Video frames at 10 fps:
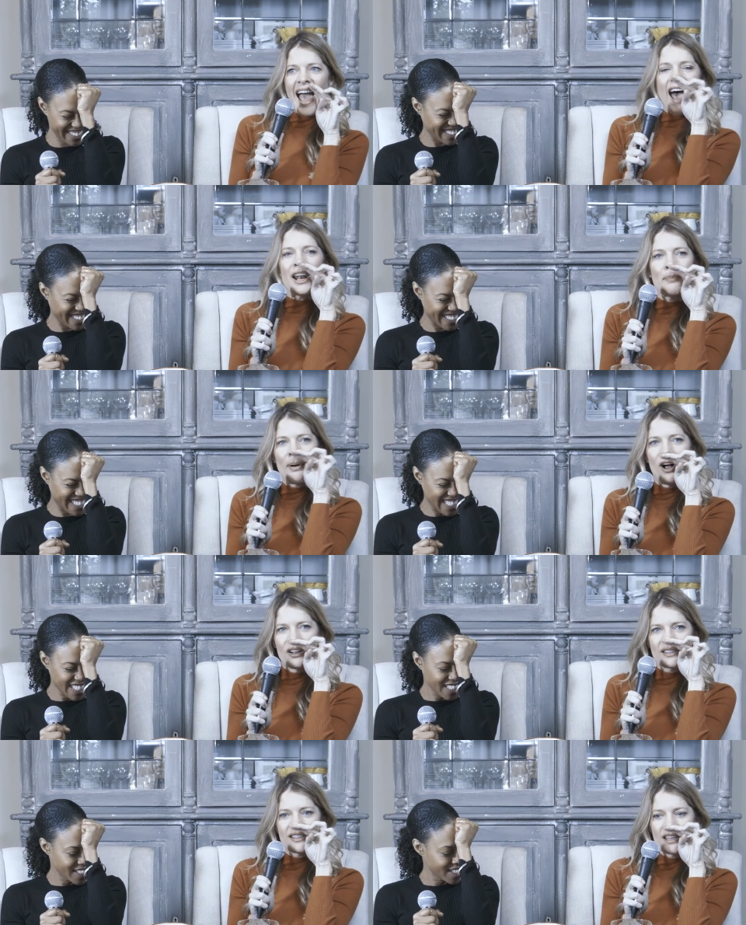
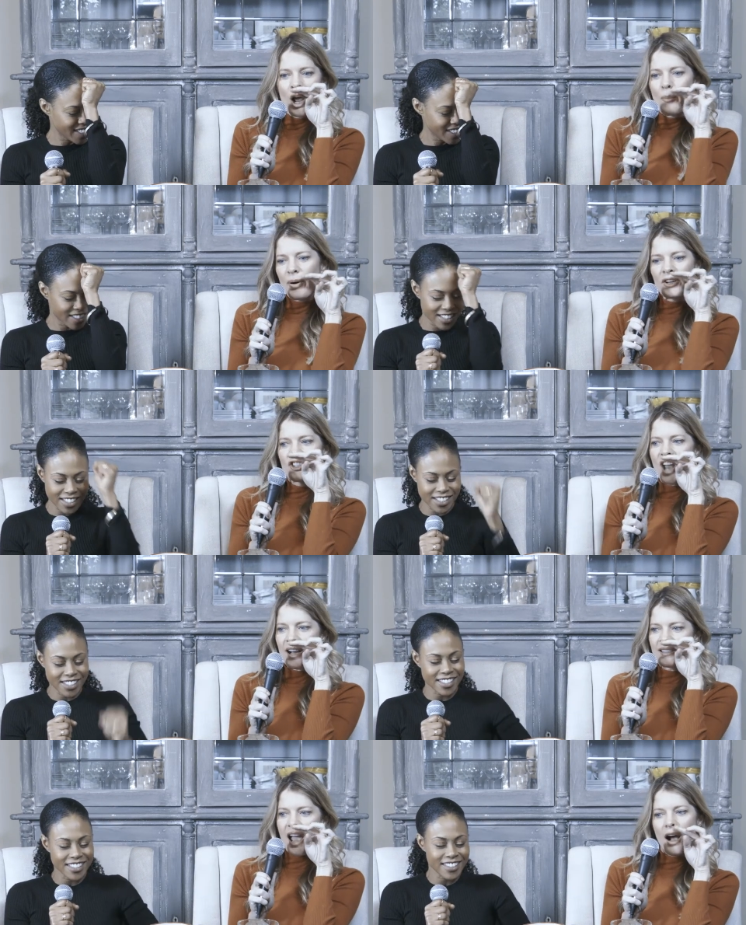Speaker 1: catapults
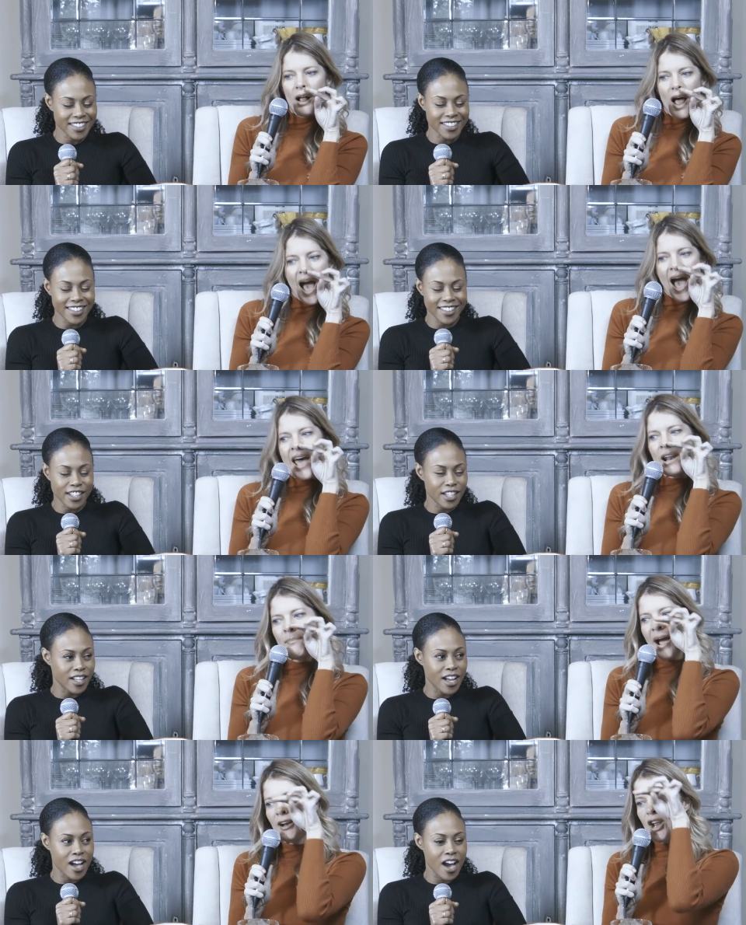projectile
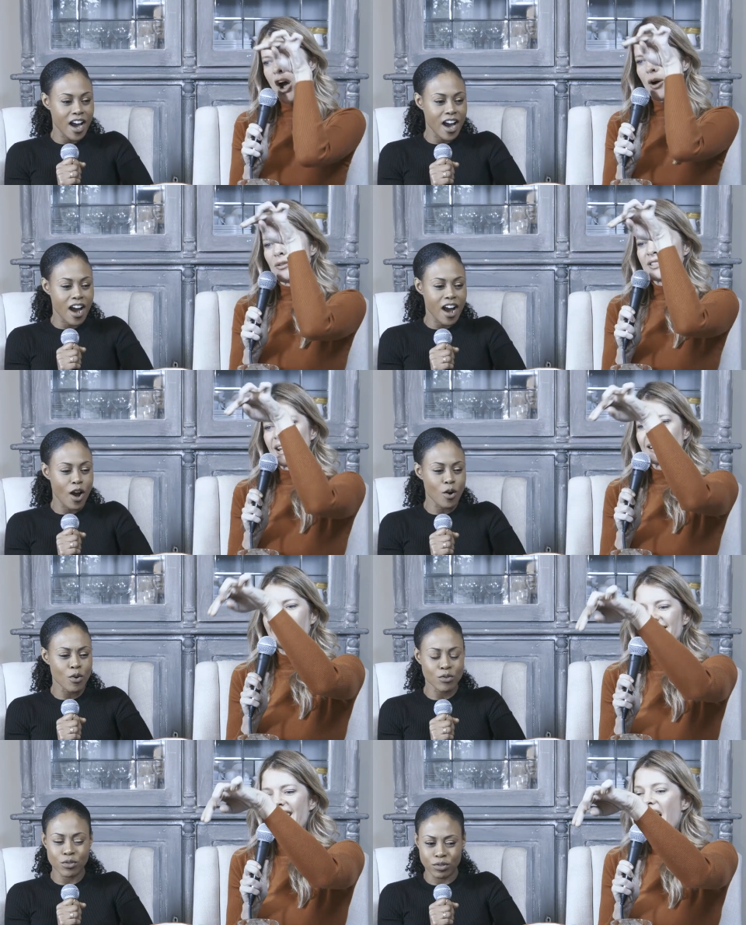out of my nose and
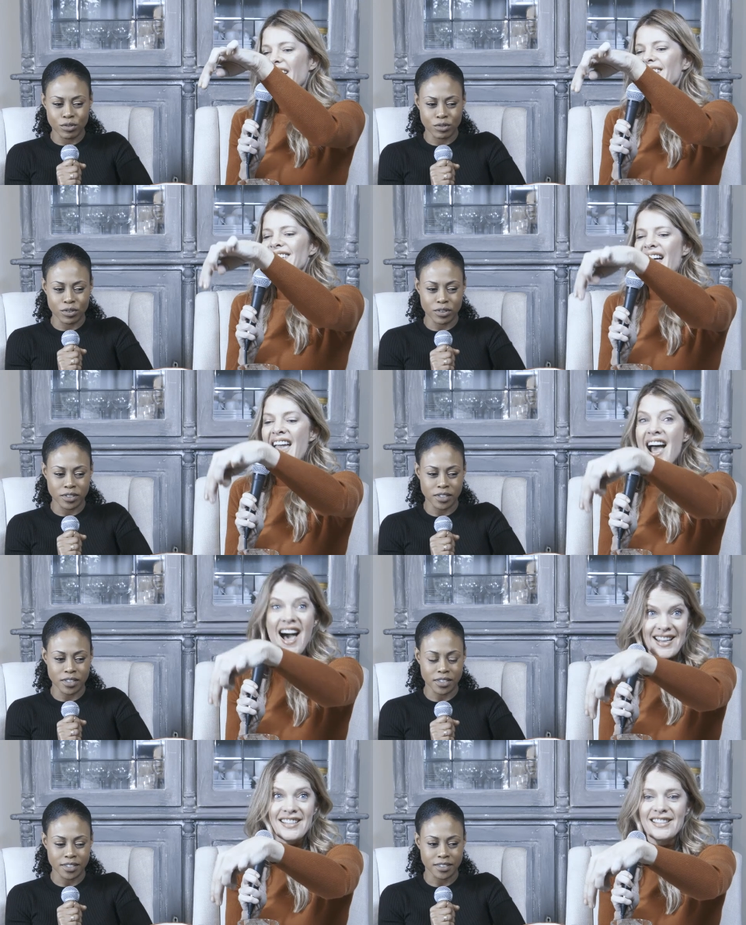oh.
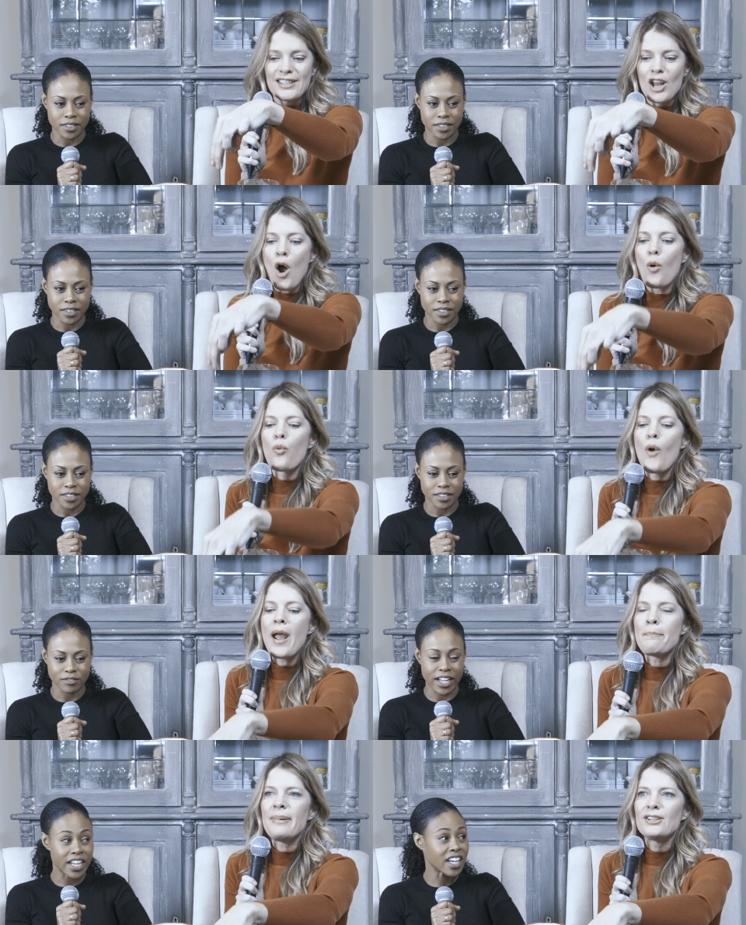lands
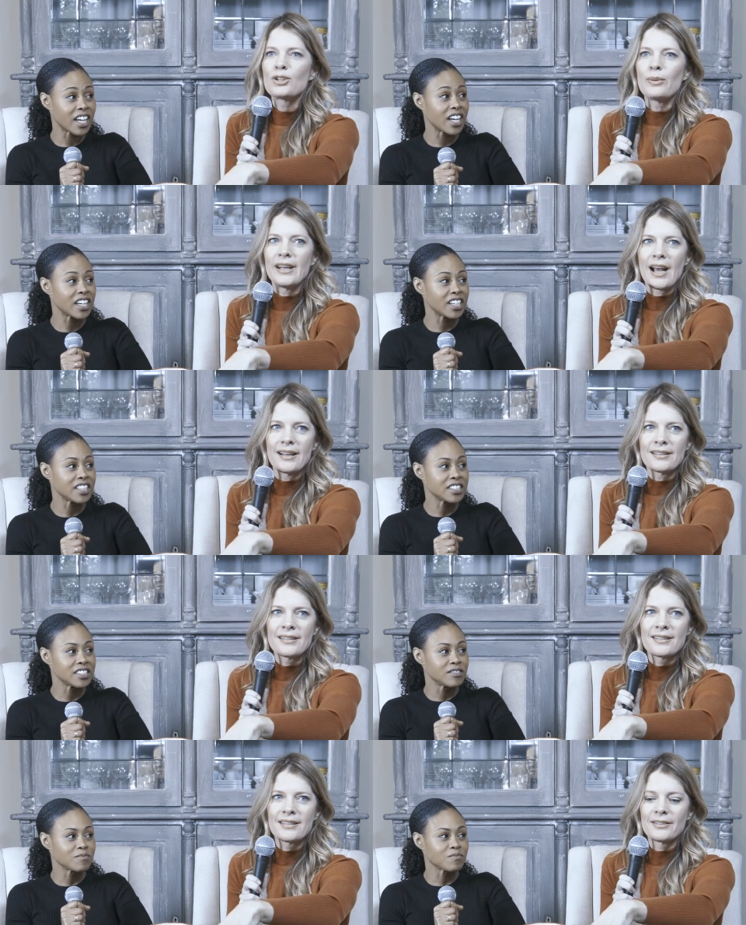
Speaker 2: right, right between
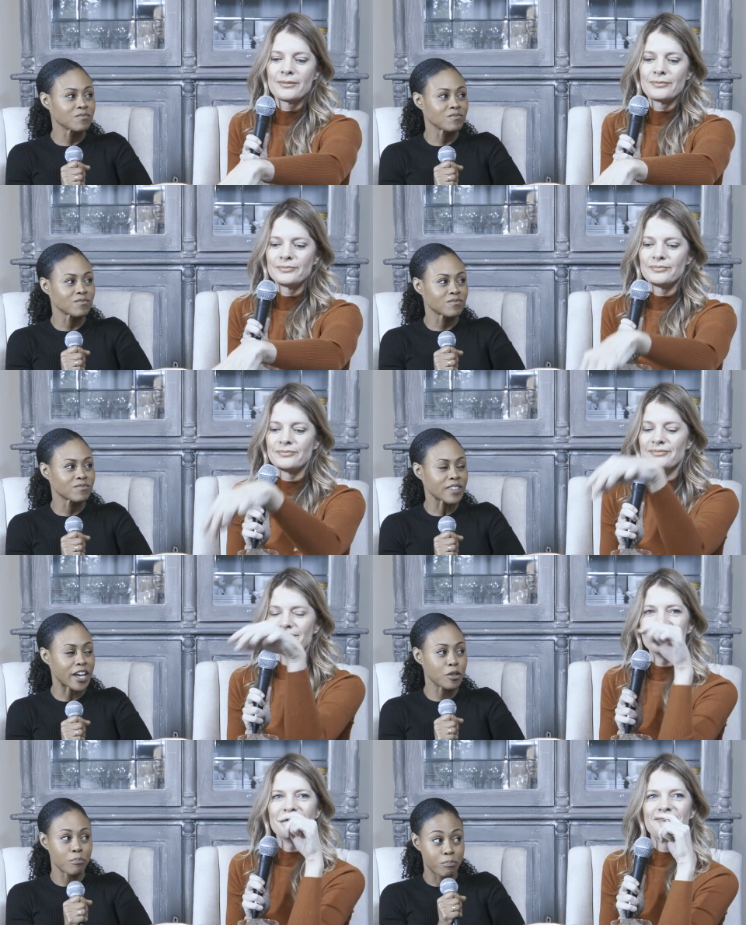us.
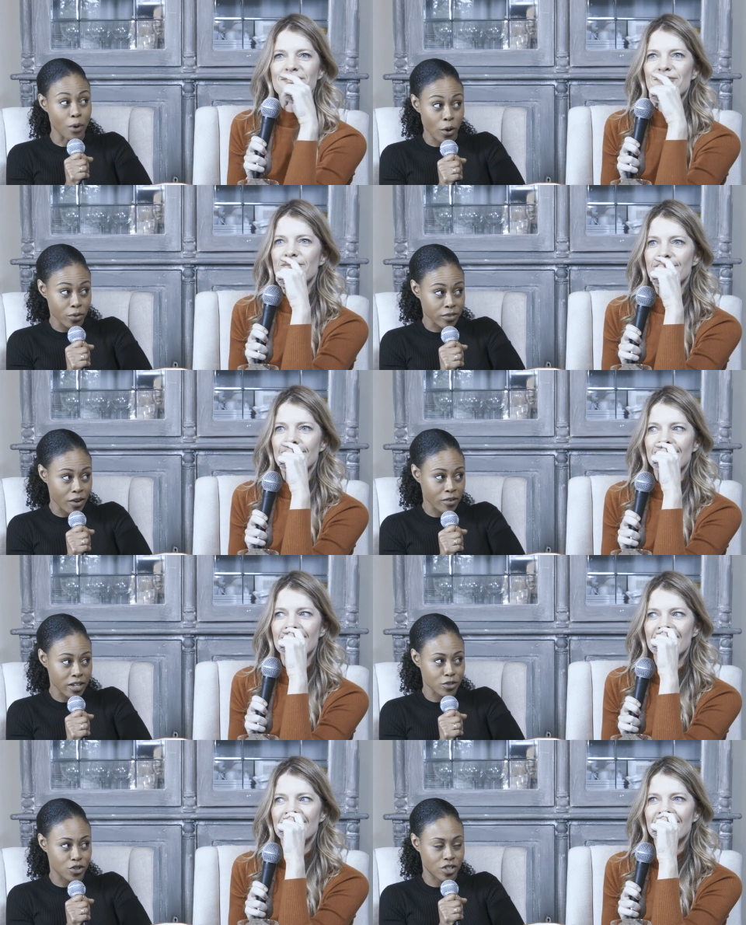And you both
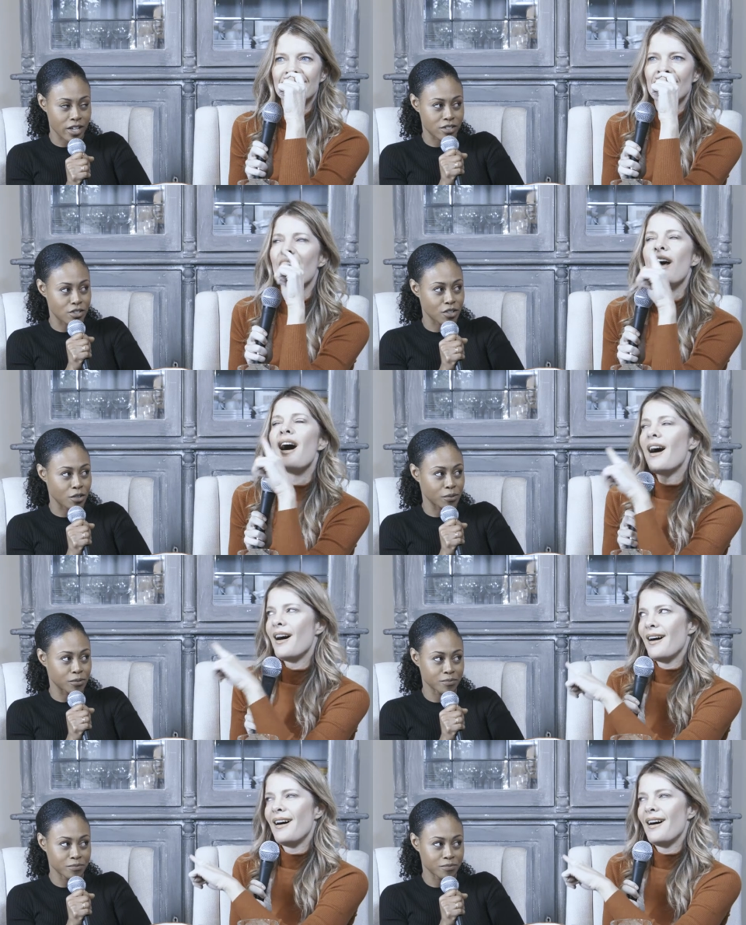notice, or just you?